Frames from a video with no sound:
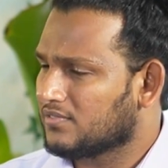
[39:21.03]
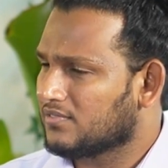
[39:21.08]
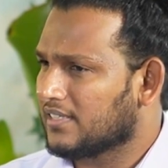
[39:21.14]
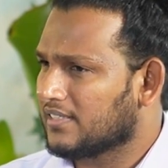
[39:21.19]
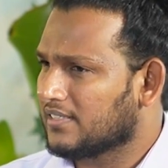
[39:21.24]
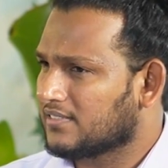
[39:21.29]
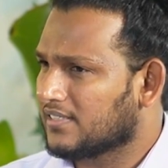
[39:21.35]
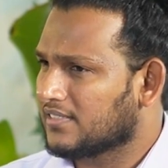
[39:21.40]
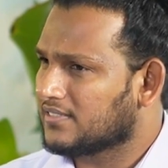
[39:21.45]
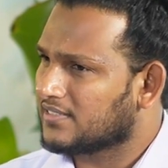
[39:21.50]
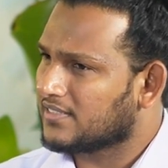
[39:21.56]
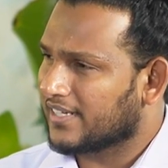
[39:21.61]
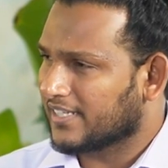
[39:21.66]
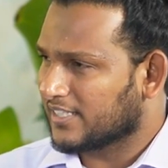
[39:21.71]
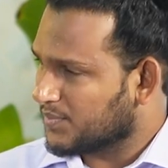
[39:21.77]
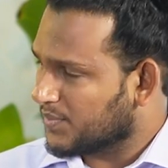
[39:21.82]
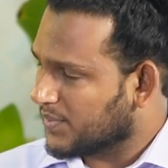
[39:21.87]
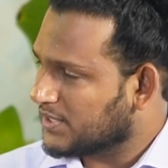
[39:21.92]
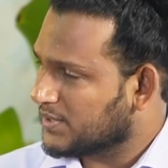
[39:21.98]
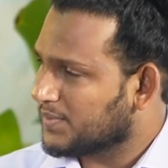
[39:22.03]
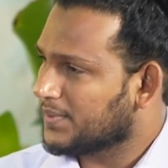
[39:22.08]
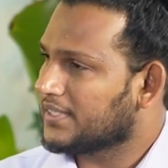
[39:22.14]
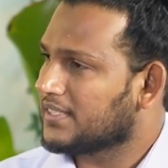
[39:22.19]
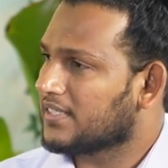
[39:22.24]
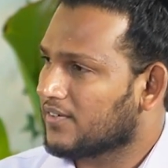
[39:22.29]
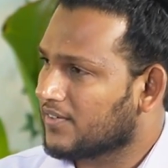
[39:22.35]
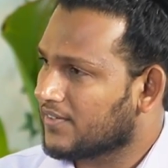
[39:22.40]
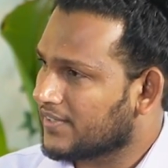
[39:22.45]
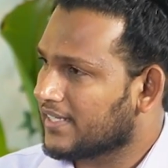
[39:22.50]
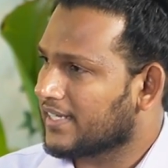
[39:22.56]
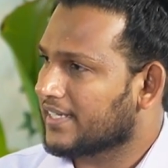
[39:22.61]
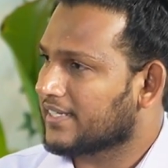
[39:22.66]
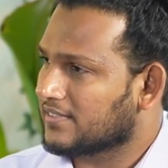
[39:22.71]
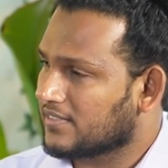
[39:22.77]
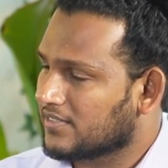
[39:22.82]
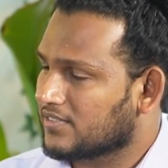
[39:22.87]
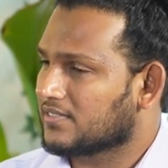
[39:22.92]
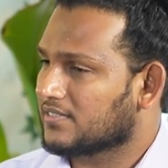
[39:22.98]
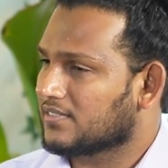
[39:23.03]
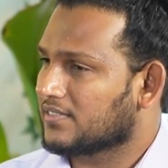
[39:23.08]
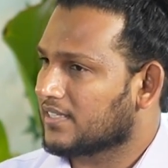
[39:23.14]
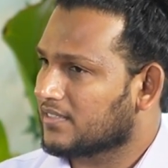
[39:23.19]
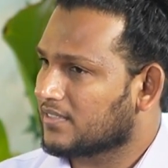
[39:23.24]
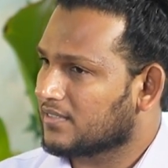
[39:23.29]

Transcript: It's the responsibility of the organization,